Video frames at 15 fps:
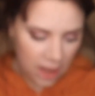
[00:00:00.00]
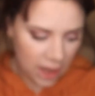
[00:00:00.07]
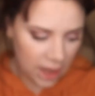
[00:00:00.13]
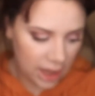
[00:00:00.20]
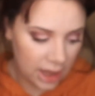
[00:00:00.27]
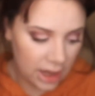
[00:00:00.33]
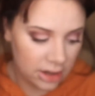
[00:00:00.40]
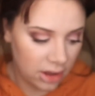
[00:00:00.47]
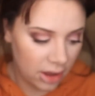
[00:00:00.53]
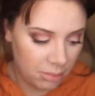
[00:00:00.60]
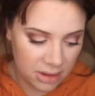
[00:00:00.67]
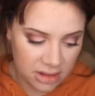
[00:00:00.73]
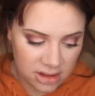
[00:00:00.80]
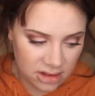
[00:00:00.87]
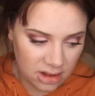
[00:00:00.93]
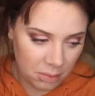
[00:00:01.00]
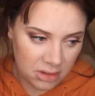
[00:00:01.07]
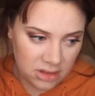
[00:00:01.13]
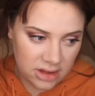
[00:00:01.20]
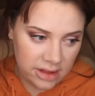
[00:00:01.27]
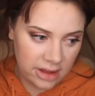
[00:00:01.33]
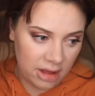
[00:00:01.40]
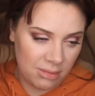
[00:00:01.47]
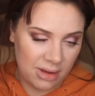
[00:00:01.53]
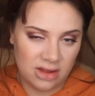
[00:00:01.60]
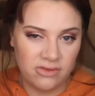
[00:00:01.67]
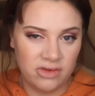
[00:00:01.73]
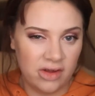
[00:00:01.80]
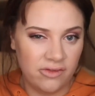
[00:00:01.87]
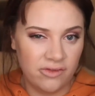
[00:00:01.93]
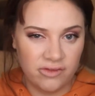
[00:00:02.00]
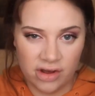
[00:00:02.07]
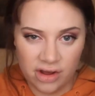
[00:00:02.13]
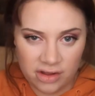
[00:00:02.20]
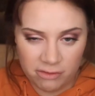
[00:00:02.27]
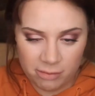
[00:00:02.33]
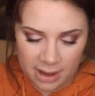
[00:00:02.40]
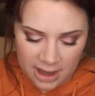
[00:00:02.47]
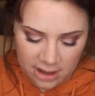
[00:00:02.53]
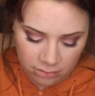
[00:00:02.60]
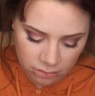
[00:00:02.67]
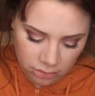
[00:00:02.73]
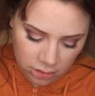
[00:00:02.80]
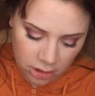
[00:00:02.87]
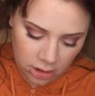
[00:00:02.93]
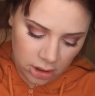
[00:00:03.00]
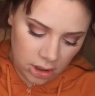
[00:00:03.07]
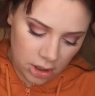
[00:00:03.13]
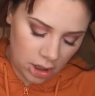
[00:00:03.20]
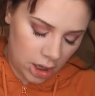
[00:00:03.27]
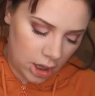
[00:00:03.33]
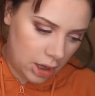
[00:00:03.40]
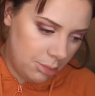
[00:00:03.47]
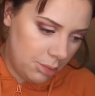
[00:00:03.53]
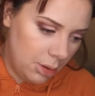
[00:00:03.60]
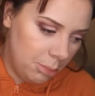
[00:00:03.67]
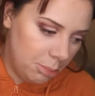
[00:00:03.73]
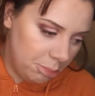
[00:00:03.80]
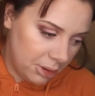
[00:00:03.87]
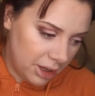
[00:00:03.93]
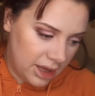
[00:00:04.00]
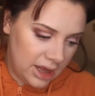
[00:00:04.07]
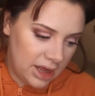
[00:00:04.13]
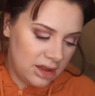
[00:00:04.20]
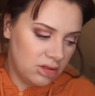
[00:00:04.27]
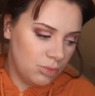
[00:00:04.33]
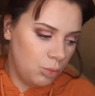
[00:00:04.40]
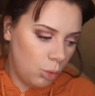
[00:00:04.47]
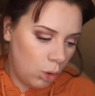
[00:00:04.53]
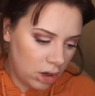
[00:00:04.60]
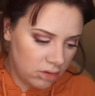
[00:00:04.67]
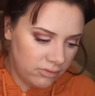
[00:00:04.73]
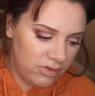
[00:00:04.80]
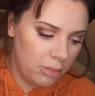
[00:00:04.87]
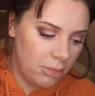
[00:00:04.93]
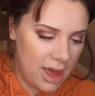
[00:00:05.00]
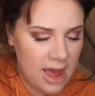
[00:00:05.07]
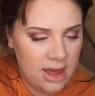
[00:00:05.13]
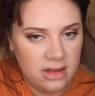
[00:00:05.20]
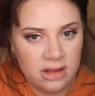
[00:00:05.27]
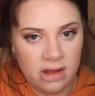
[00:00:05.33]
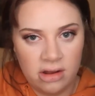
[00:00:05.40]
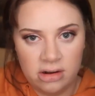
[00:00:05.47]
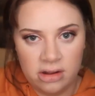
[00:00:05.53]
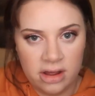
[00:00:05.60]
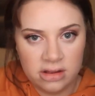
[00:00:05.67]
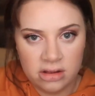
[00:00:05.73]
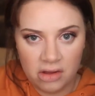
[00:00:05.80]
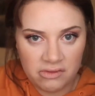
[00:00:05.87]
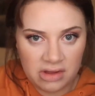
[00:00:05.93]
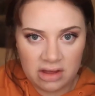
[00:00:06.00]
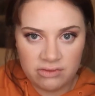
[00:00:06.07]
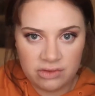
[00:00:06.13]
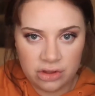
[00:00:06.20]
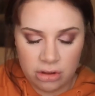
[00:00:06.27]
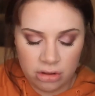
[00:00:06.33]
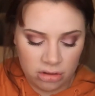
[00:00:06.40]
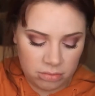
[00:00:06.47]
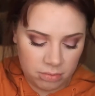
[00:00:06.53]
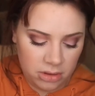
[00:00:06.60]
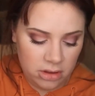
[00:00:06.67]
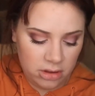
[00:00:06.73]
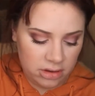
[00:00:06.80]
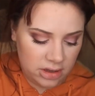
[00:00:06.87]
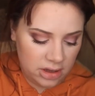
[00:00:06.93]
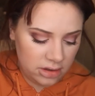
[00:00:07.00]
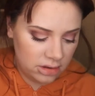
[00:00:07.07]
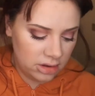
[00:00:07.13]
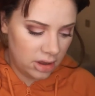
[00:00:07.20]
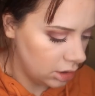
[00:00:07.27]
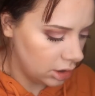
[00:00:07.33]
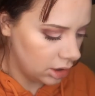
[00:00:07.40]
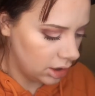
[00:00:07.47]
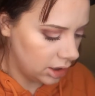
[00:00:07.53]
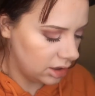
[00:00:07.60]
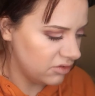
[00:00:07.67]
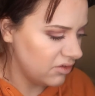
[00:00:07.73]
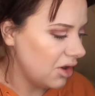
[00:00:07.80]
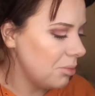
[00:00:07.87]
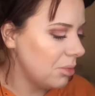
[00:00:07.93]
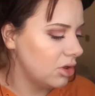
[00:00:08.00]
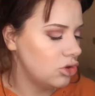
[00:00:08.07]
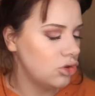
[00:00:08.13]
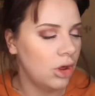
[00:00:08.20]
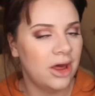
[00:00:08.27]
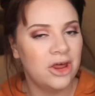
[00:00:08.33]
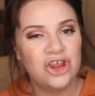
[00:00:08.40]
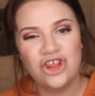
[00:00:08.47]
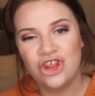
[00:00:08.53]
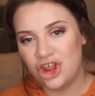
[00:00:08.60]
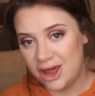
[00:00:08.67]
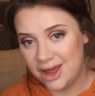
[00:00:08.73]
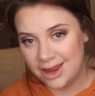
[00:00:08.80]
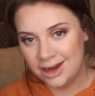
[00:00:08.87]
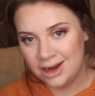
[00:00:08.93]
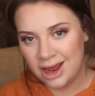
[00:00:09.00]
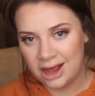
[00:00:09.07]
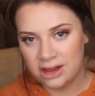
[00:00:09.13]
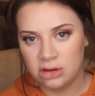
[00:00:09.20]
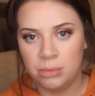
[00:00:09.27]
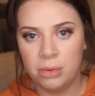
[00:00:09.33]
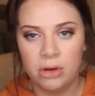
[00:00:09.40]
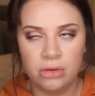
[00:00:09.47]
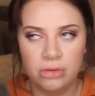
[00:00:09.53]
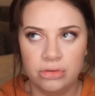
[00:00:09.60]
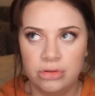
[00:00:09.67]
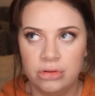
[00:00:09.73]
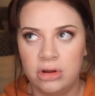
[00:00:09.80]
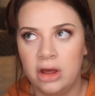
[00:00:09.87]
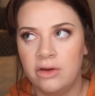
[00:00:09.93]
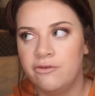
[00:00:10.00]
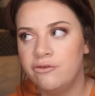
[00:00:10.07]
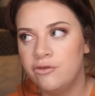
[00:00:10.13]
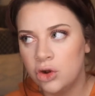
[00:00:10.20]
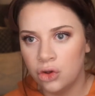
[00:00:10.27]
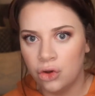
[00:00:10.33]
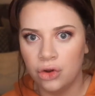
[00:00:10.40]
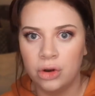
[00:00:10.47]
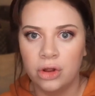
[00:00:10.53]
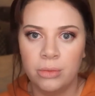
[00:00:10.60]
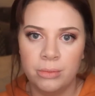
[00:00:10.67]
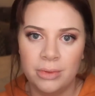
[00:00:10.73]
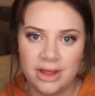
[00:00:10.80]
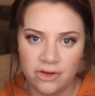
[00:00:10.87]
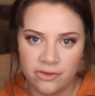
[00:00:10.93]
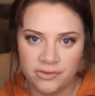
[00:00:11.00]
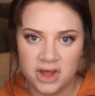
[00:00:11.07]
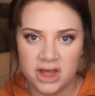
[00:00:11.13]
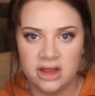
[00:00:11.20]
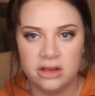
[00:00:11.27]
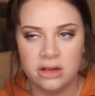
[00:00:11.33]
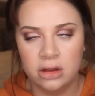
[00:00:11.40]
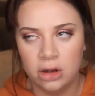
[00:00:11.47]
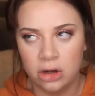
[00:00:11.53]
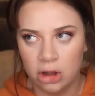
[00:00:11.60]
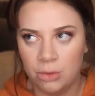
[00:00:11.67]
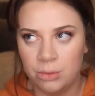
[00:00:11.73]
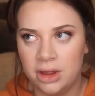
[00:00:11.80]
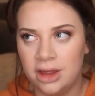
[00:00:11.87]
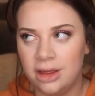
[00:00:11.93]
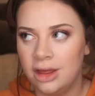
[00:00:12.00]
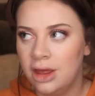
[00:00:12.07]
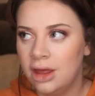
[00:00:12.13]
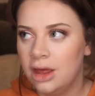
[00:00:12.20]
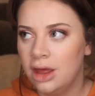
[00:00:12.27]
and I picked this up in TK Maxx for like £5, but it's one of the best highlighters I've ever used because it's very much a sheen as opposed to like full-on in your face glowy